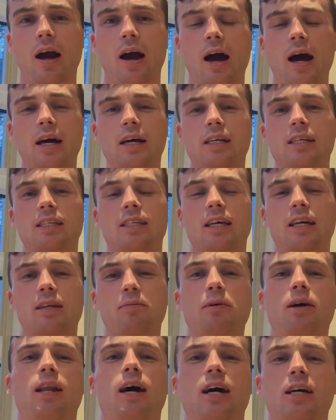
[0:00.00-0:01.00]
I said in
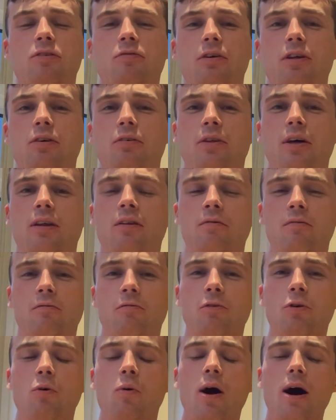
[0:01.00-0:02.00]
my last video that
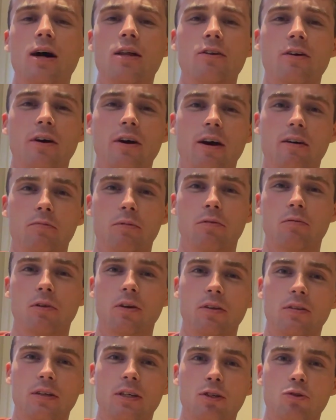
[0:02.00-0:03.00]
for a while now I've been
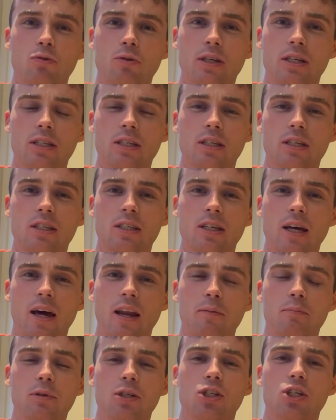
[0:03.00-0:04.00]
running these races and
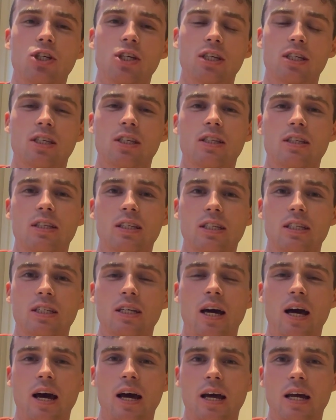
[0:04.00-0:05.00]
I've been chasing these
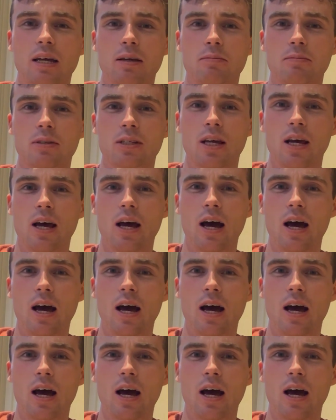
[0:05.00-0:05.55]
times,